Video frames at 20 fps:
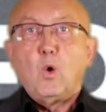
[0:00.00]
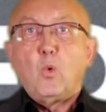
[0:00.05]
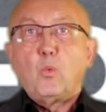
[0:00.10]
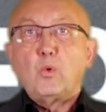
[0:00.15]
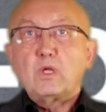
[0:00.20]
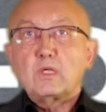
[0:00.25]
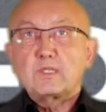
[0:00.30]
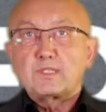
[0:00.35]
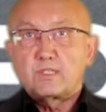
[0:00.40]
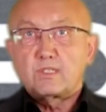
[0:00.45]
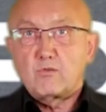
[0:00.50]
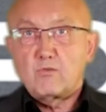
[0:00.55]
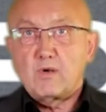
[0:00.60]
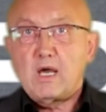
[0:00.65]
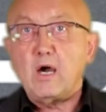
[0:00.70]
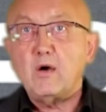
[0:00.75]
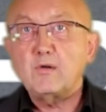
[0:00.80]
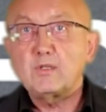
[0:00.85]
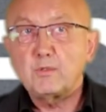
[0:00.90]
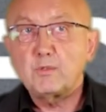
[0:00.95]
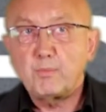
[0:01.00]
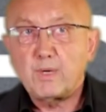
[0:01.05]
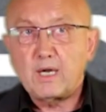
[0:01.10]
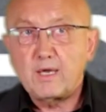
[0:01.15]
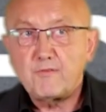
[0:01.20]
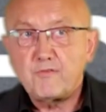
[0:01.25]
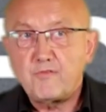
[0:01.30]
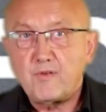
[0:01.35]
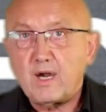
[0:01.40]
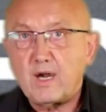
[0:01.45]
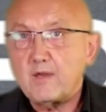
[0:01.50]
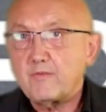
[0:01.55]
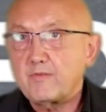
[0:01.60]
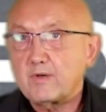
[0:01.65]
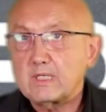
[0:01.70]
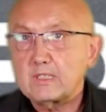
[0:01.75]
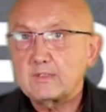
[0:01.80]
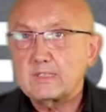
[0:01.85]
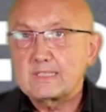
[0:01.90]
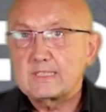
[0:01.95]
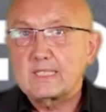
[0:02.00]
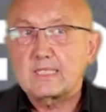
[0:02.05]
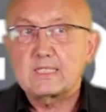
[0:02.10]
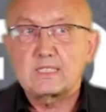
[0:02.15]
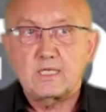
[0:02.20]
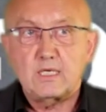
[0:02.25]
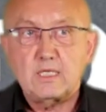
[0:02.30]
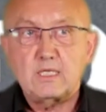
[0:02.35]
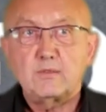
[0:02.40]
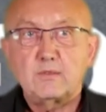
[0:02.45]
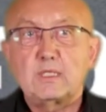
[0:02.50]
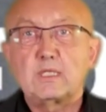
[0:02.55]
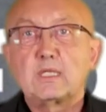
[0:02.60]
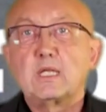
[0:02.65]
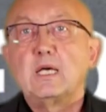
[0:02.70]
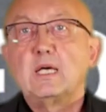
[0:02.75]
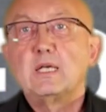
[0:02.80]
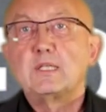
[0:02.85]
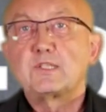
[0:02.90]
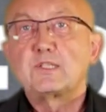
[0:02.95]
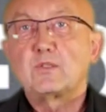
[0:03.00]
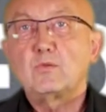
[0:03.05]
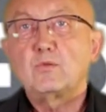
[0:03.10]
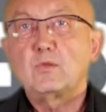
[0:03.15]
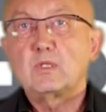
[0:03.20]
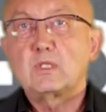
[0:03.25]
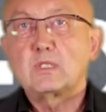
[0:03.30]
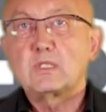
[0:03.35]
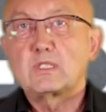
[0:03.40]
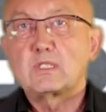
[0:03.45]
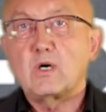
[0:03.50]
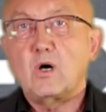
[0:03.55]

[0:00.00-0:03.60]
We are surrounded by 500, 600 students,